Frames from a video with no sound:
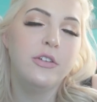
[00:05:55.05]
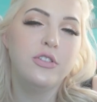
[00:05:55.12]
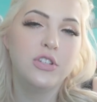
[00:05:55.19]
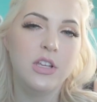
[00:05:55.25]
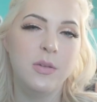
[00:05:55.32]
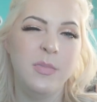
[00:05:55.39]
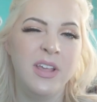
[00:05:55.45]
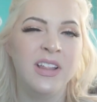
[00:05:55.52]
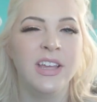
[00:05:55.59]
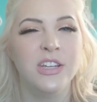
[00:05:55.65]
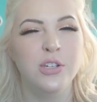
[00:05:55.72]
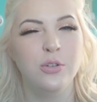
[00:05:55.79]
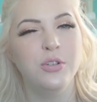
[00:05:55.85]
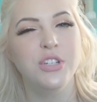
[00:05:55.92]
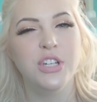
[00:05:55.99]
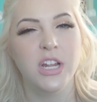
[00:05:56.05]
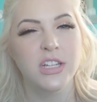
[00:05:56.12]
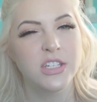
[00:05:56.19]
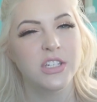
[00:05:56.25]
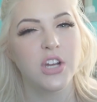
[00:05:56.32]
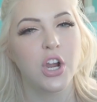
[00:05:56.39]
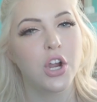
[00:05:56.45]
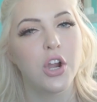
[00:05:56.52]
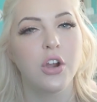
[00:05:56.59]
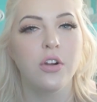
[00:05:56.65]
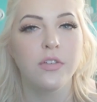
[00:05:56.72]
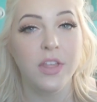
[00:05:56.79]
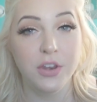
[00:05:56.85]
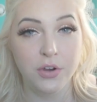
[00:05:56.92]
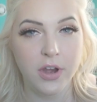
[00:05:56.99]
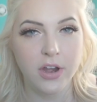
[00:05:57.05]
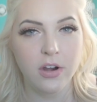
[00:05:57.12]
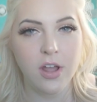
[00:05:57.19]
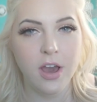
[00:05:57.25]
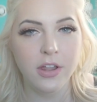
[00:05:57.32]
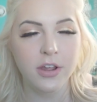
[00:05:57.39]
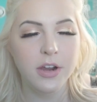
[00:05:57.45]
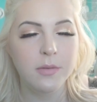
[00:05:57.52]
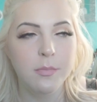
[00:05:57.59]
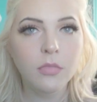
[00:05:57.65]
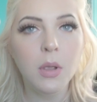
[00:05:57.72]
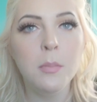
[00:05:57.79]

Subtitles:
usually be like 2 shades darker than your hair color,